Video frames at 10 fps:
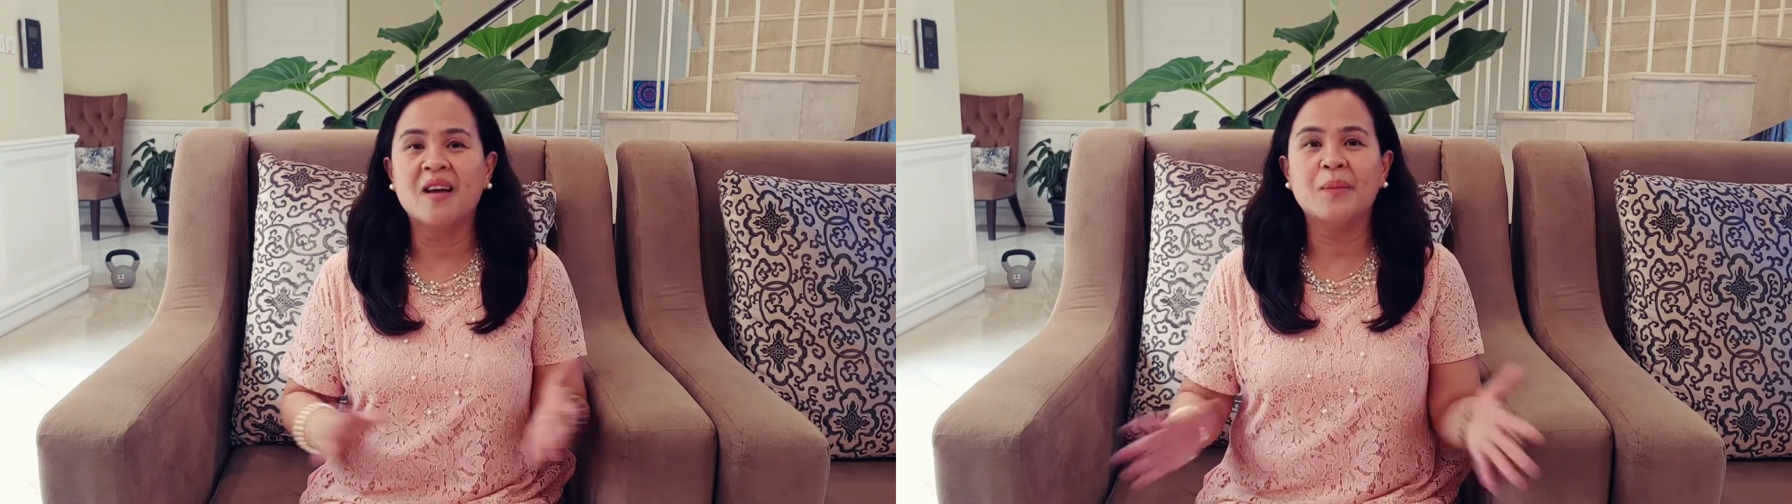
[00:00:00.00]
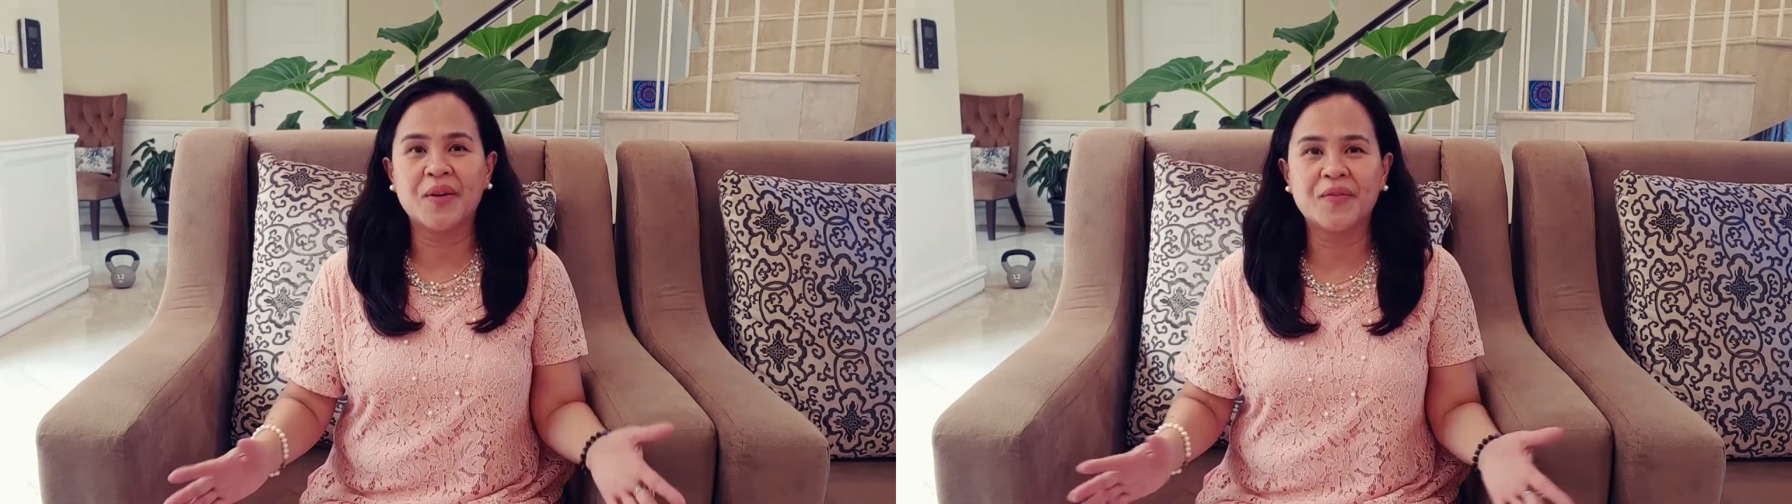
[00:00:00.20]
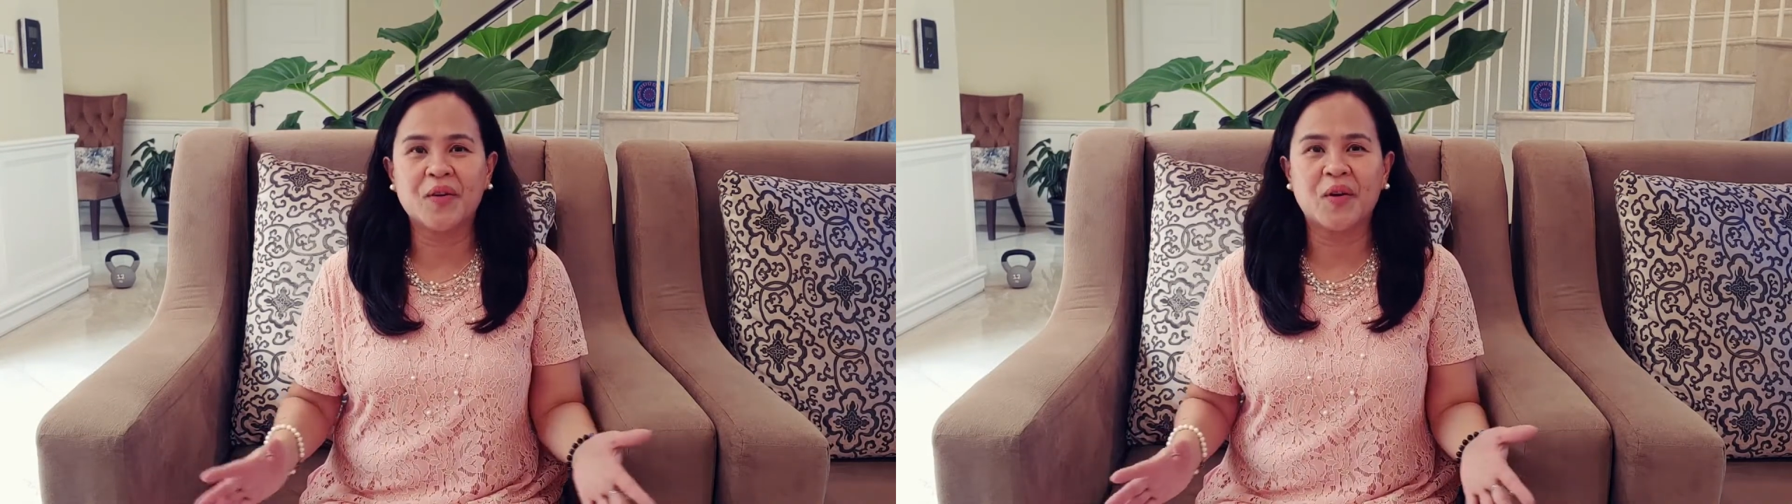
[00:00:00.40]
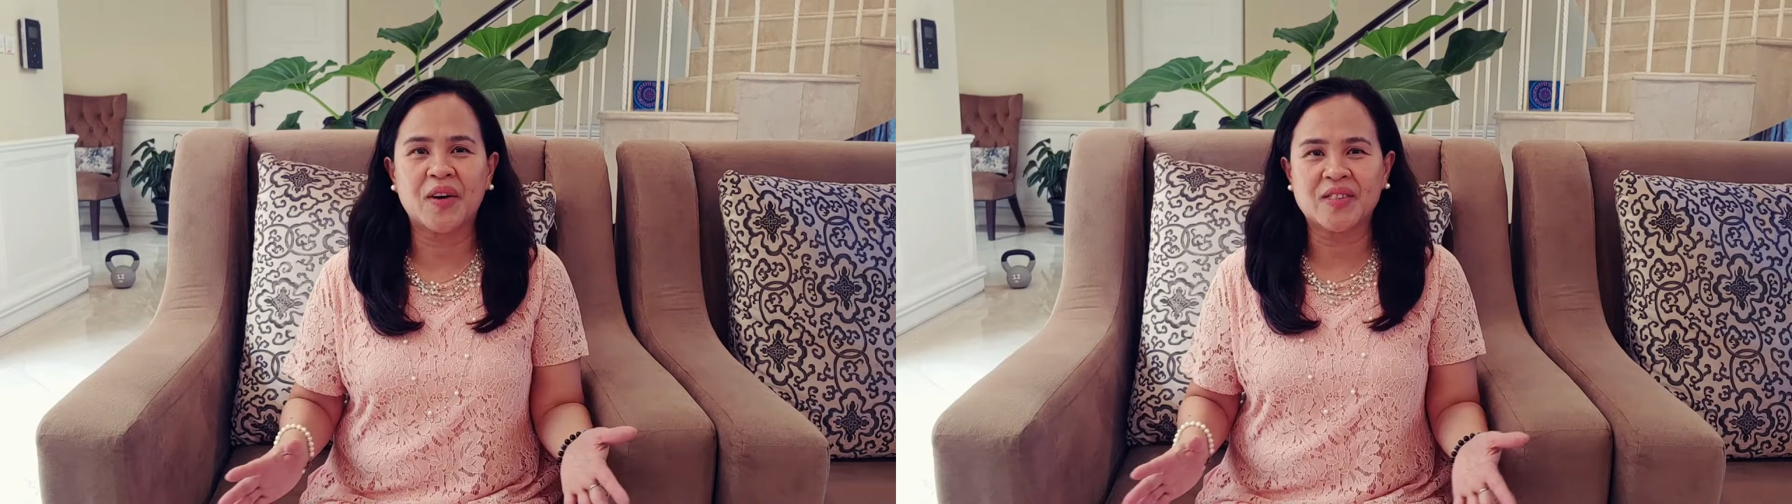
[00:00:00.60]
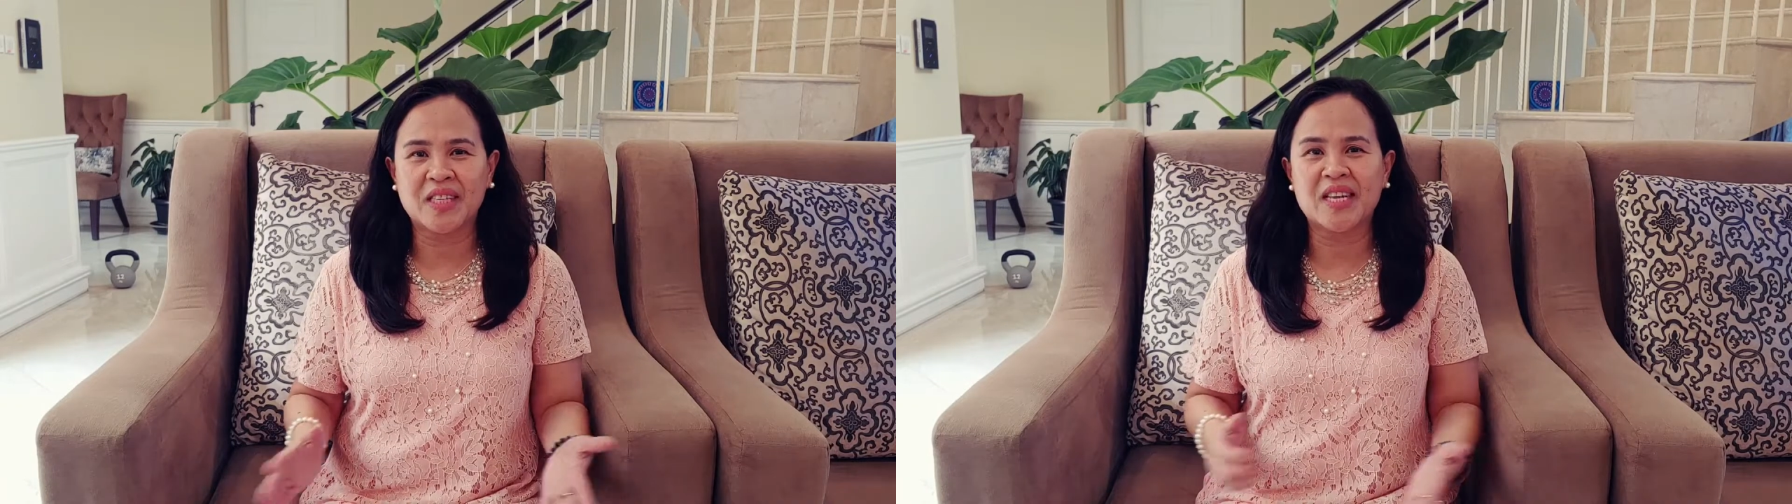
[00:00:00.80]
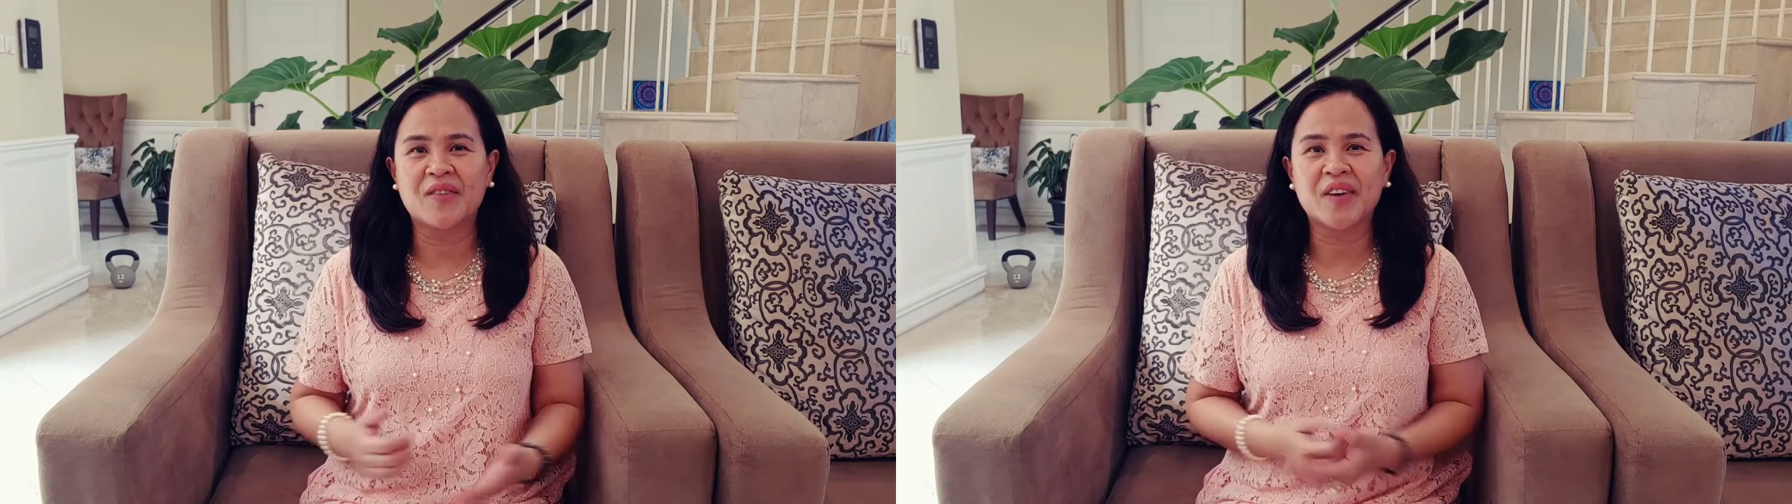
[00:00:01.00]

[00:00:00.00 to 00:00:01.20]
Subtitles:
but of course it never